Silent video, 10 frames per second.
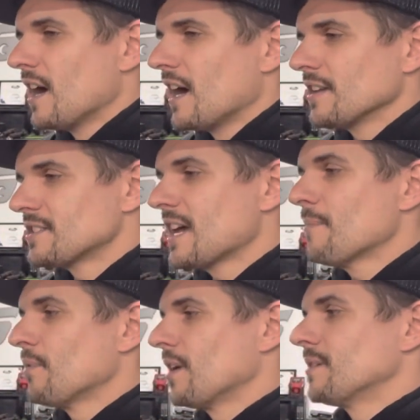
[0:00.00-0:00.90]

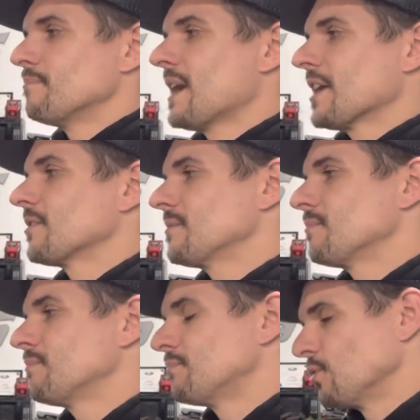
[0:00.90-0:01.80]
Snap-on battery
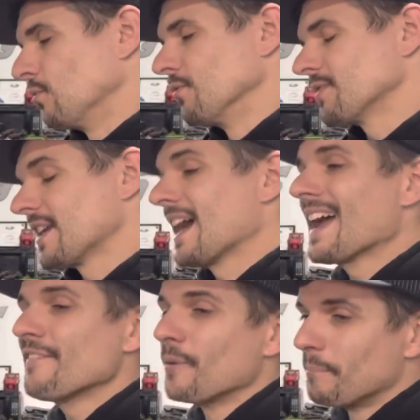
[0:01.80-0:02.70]
tools, and I
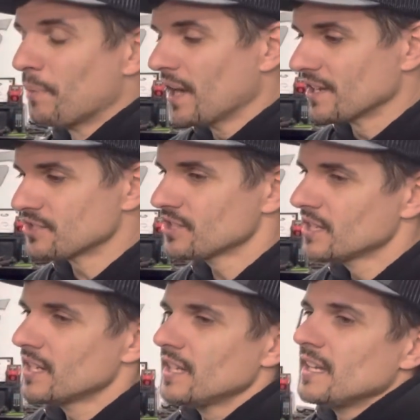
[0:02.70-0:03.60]
have a bunch.
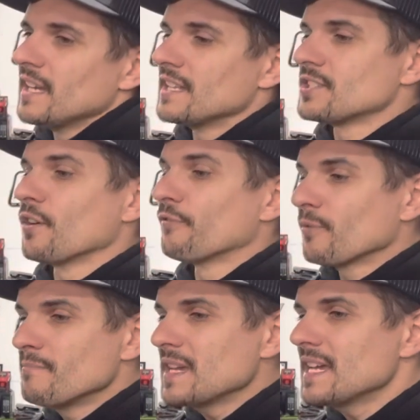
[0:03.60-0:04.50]
And so
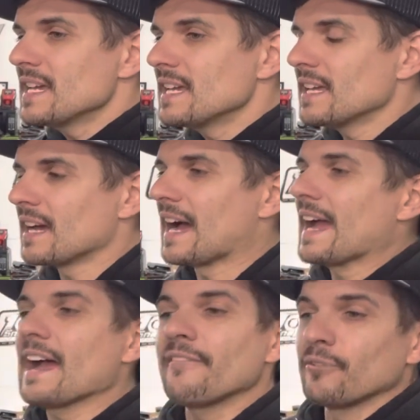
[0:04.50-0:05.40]
for me,
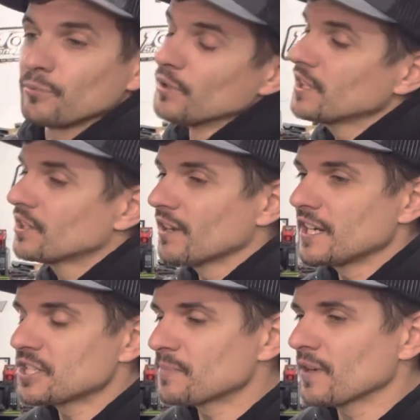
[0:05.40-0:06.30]
I have a really
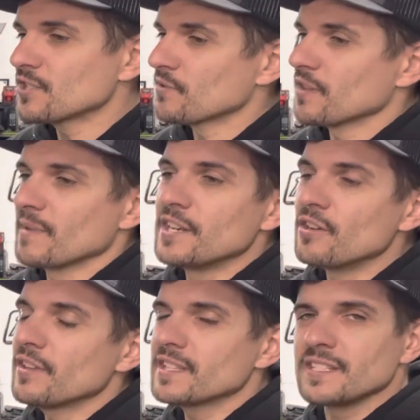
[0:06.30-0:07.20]
great experience with them. I
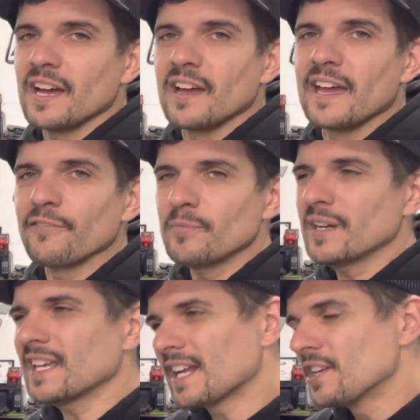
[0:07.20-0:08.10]
know that's not
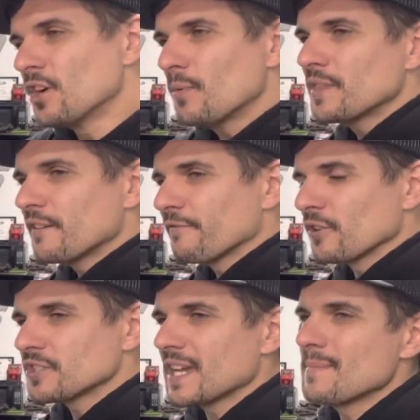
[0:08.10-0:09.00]
everybody, and I know when they
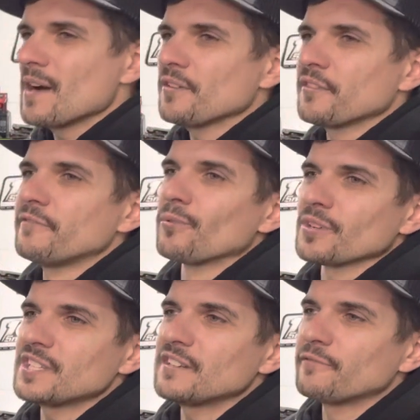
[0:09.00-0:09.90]
first came out with a
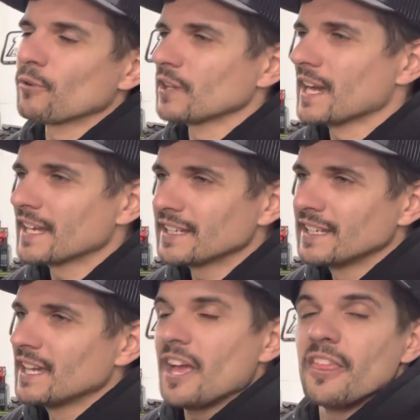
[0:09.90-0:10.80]
14.4 line,
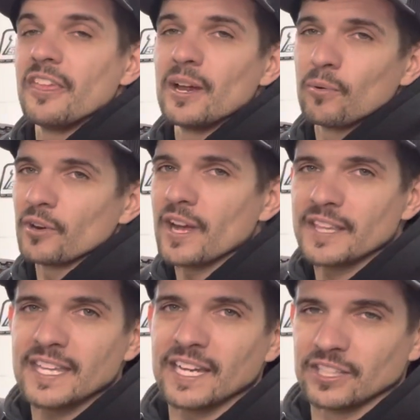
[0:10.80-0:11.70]
they were
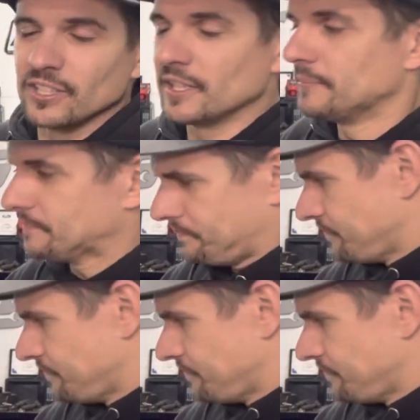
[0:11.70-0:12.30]
not that good.